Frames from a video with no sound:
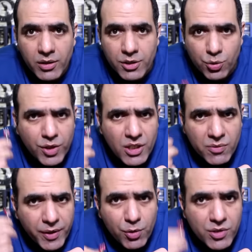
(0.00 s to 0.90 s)
The switches
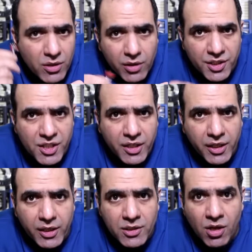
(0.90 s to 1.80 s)
we use in our
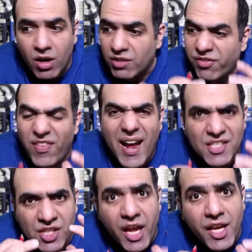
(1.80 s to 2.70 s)
circuits are
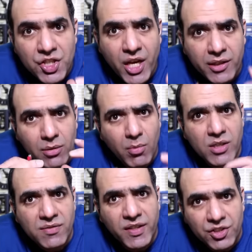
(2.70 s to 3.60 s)
fast N-channel
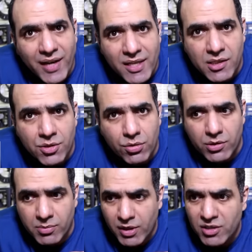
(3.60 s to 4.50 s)
MOSFET
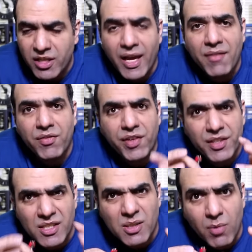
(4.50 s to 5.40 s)
transistors because they have a
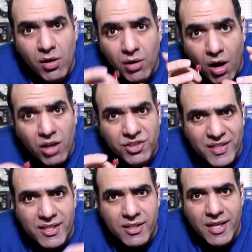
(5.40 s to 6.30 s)
very small on
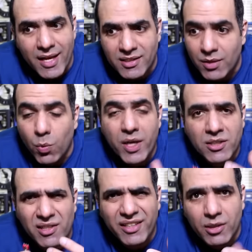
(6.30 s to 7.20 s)
resistance and
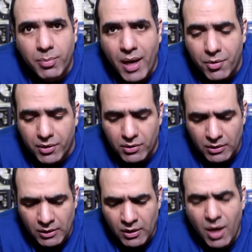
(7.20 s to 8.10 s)
waste little power.
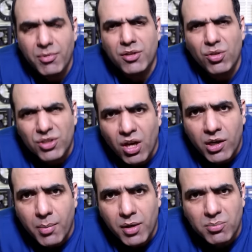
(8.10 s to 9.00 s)
I'm not going to
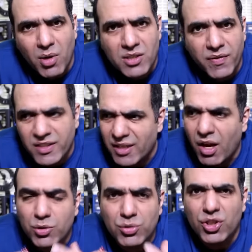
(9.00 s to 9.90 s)
talk about MOSFETs and
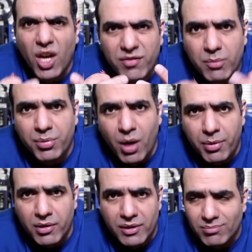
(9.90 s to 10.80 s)
how to drive them
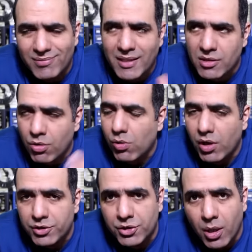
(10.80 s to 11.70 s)
properly. That's a whole
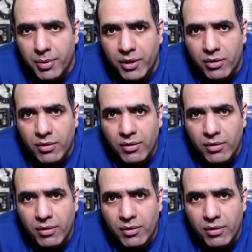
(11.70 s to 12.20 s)
other topic.